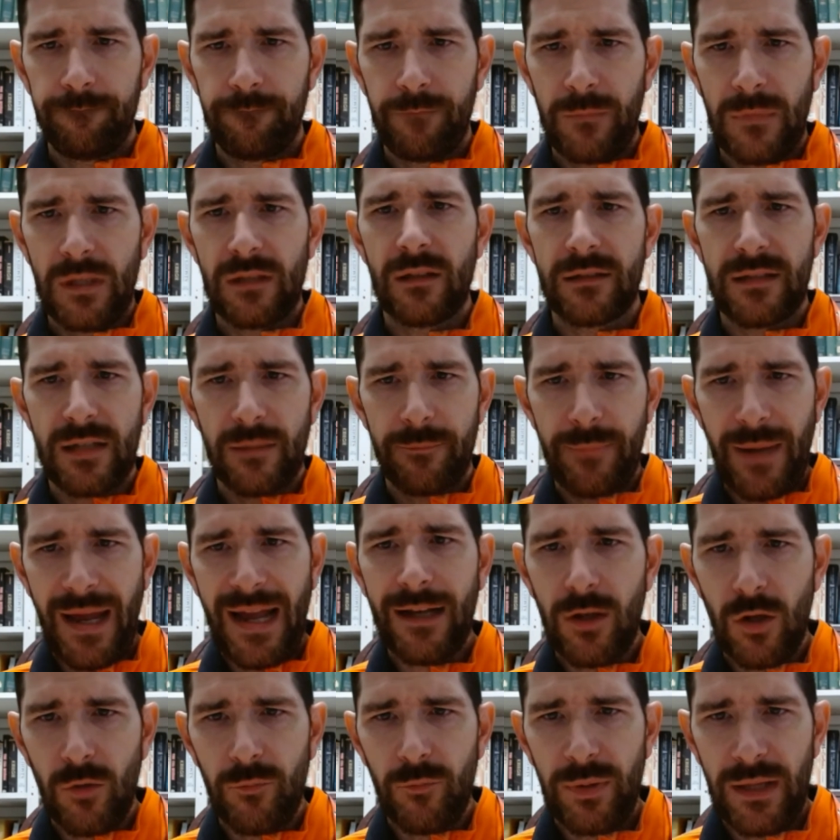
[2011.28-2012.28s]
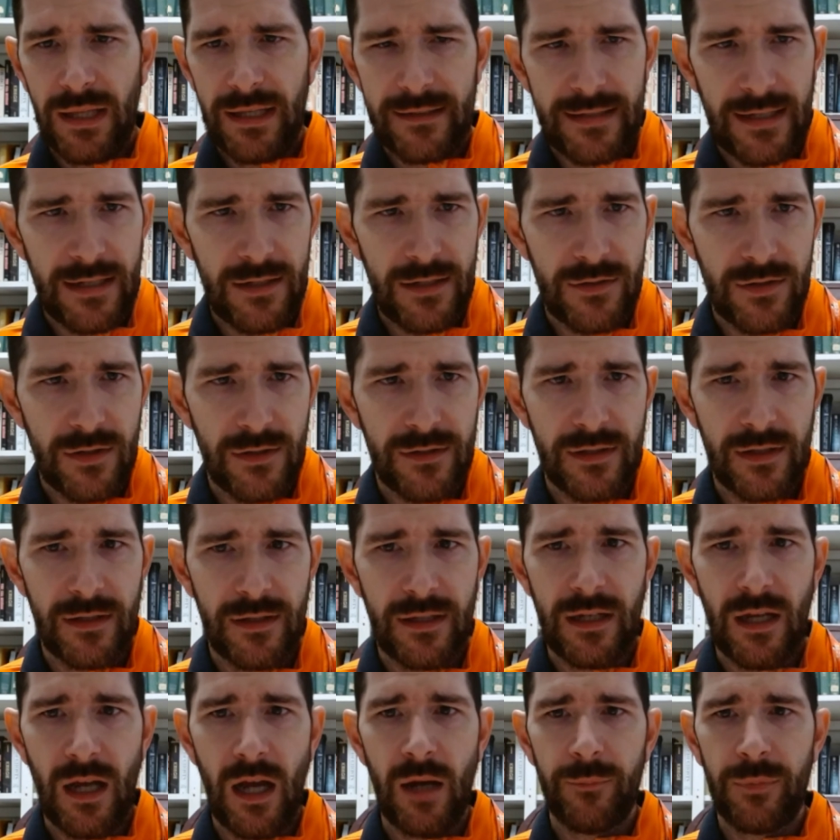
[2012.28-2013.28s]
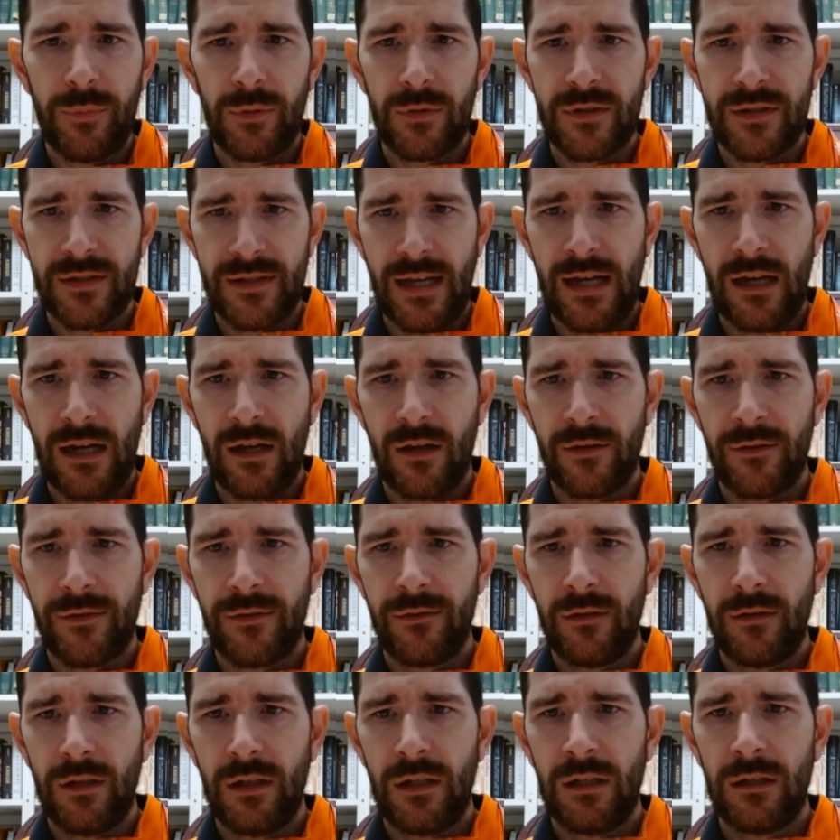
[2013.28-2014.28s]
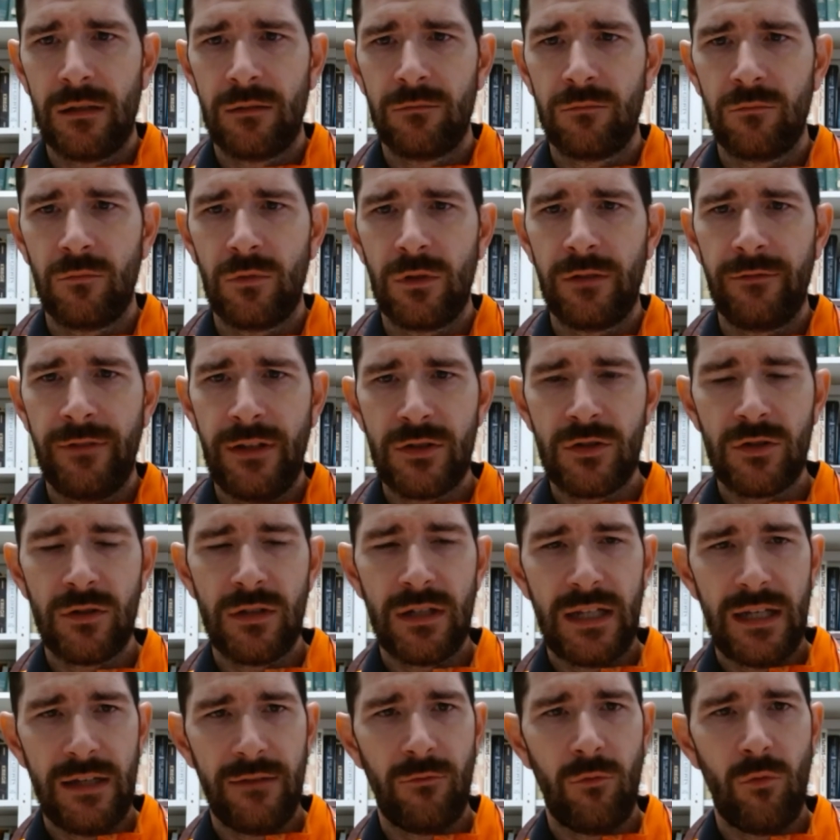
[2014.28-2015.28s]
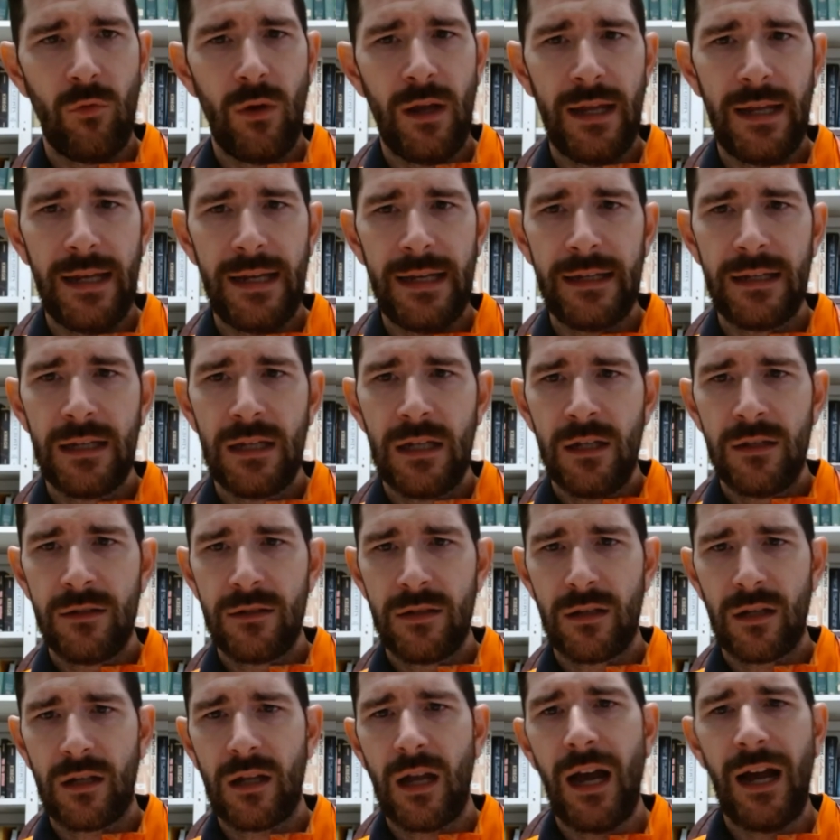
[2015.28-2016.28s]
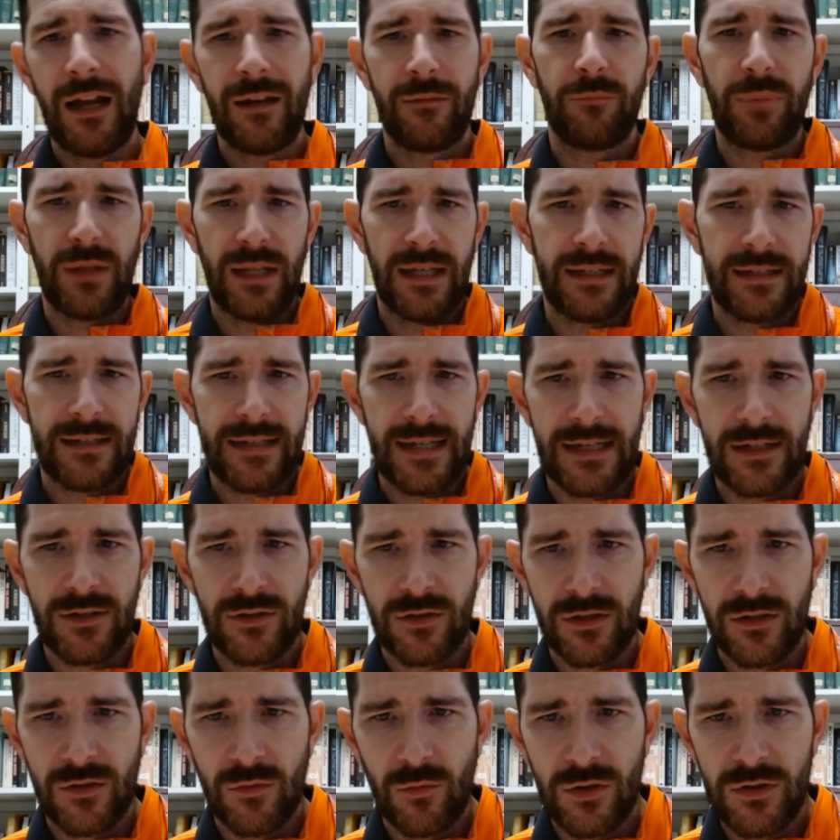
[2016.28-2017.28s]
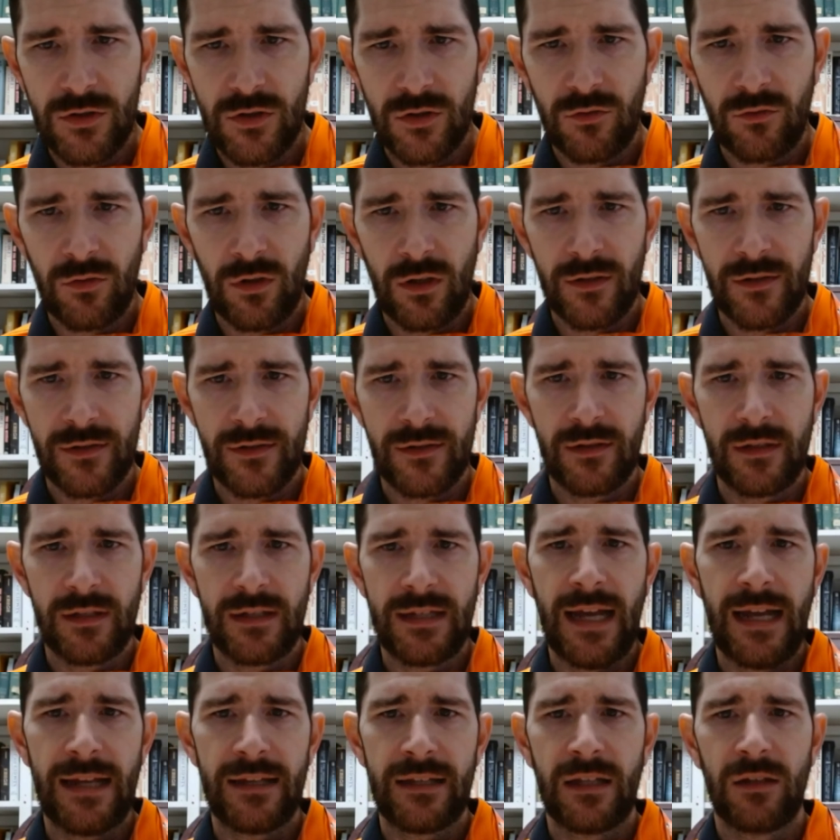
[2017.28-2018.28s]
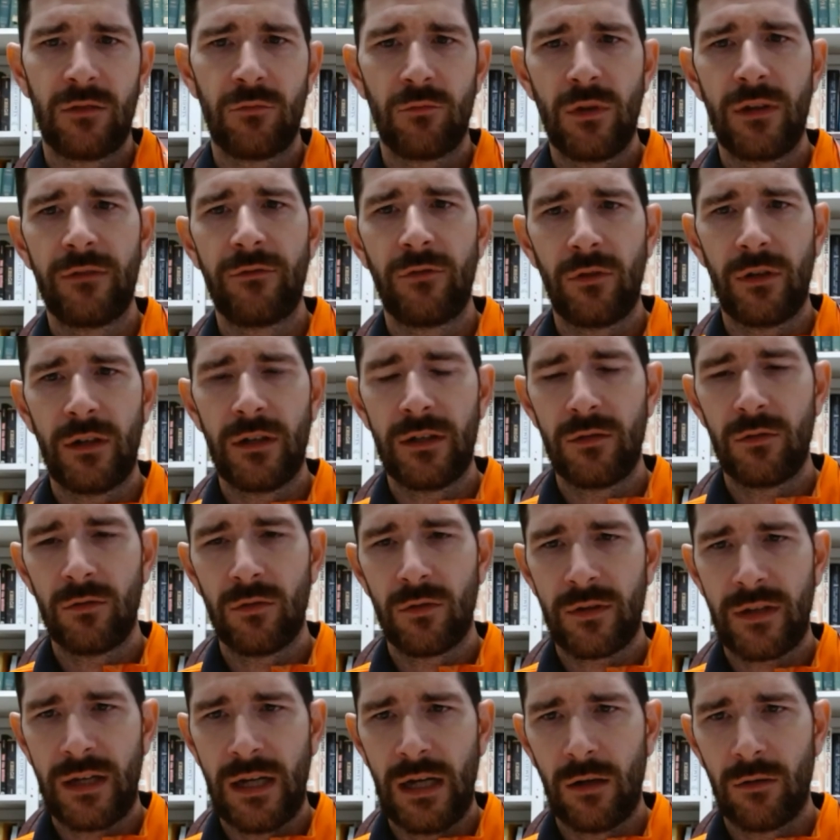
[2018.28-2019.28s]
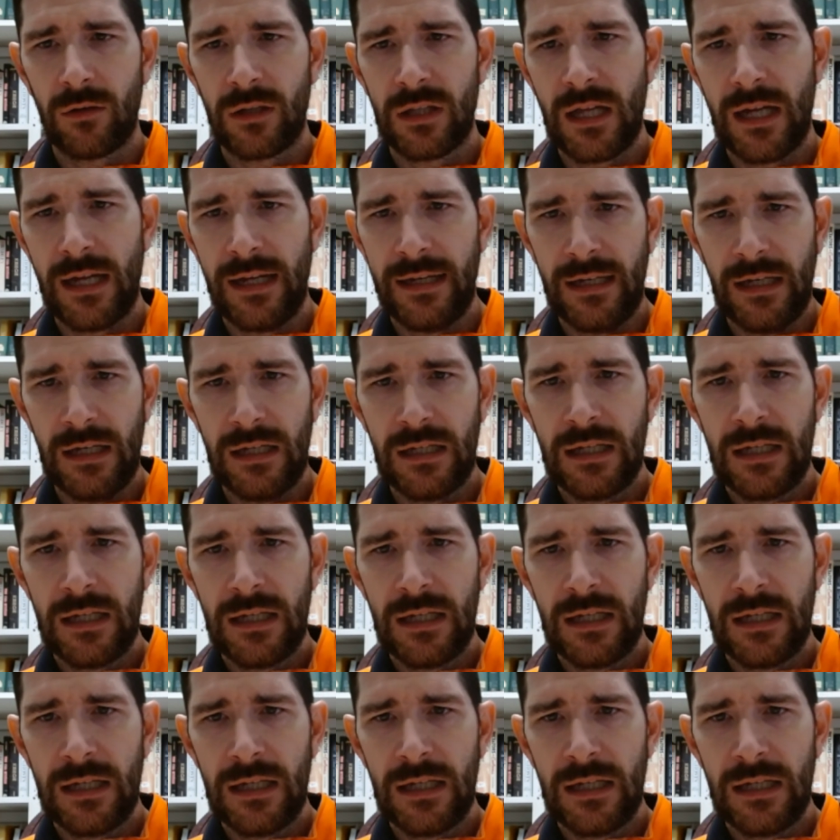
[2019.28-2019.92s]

The tobacco plantations in the upper South would eventually give way to the cotton plantations once you cross the Yadkin River in North Carolina,